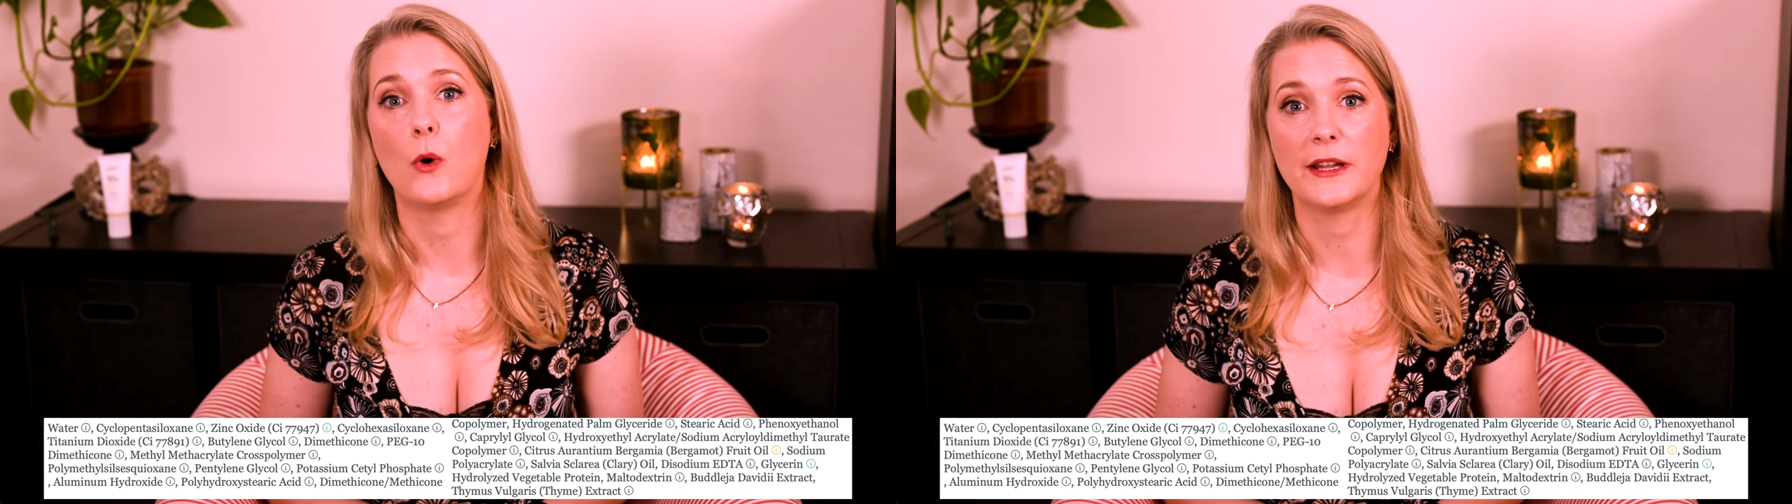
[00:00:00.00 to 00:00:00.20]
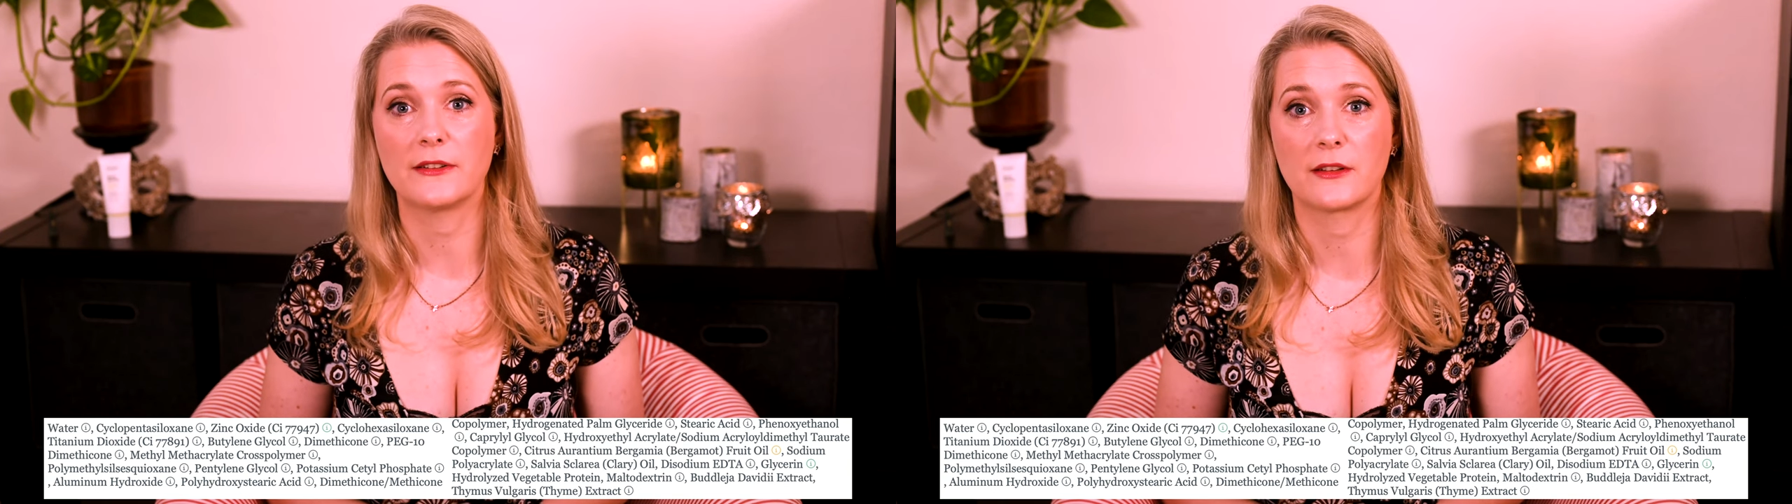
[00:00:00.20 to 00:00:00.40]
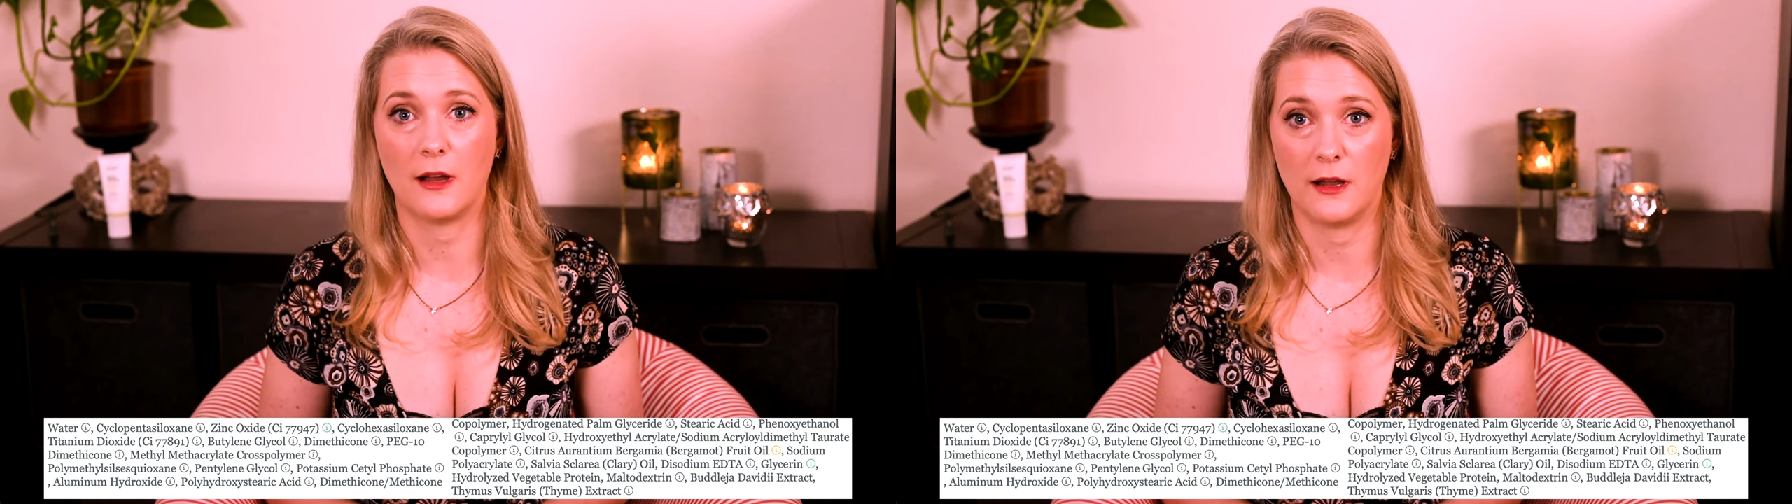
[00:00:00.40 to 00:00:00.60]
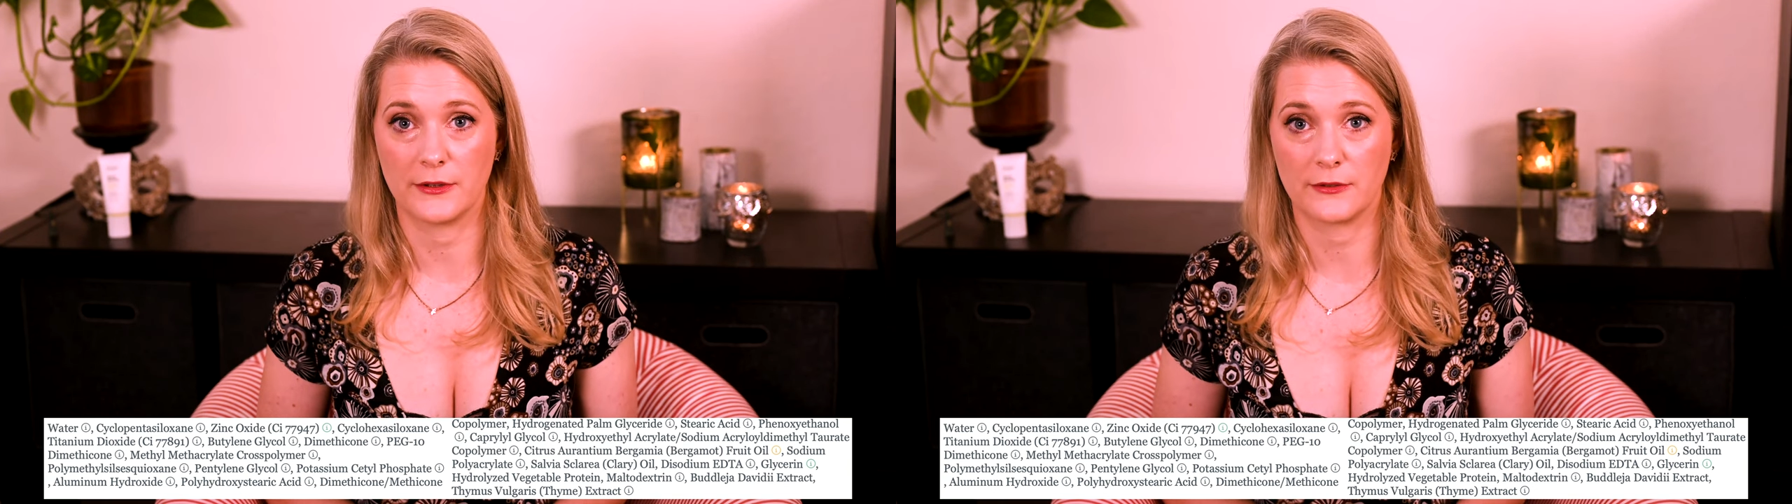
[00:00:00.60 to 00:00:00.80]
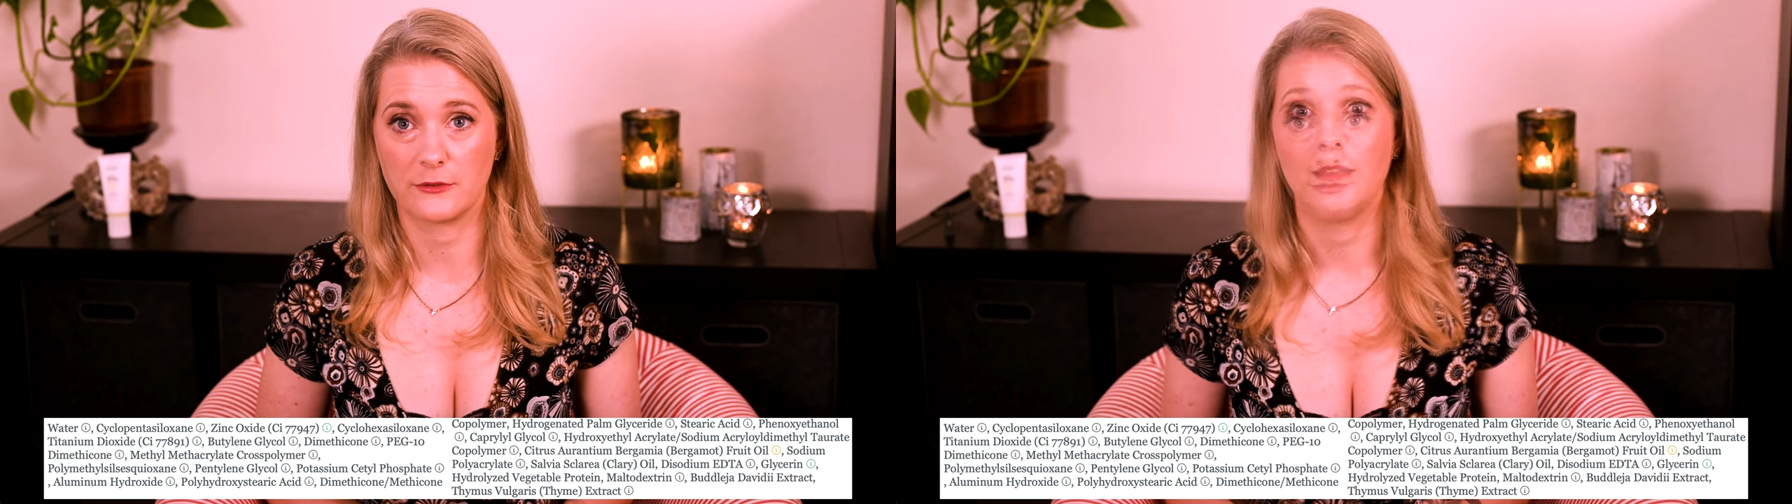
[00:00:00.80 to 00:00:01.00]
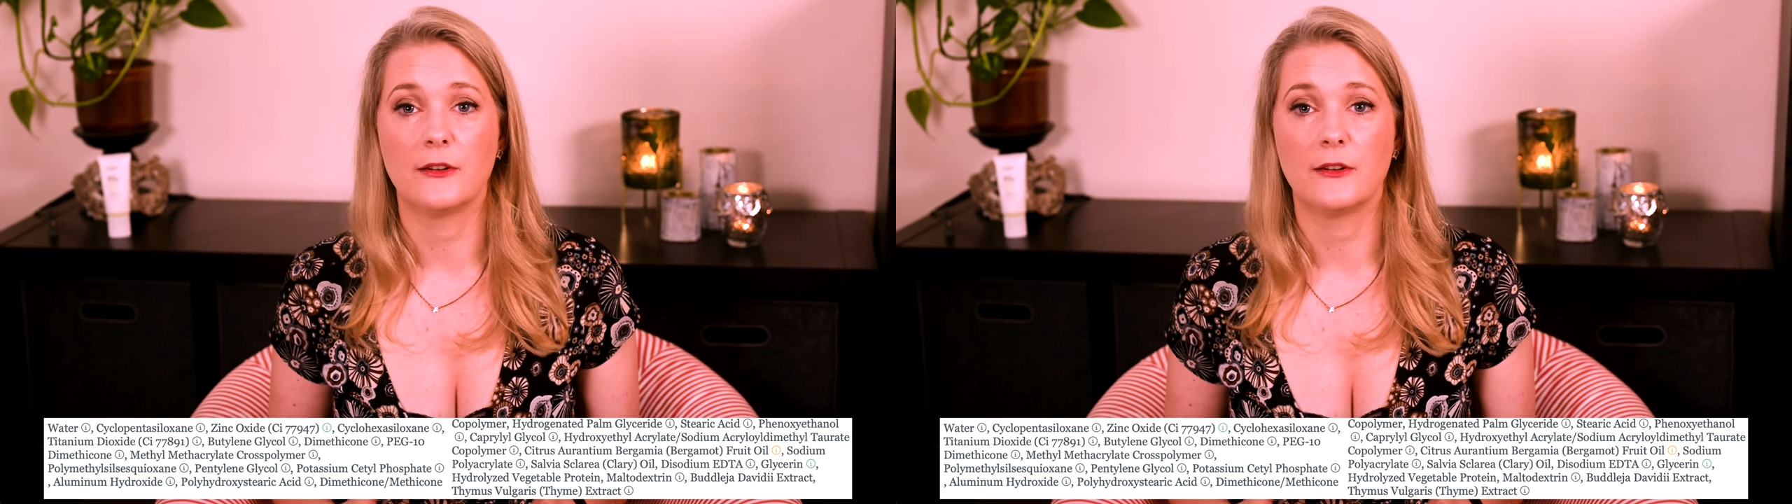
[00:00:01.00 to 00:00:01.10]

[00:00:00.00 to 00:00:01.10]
white cast.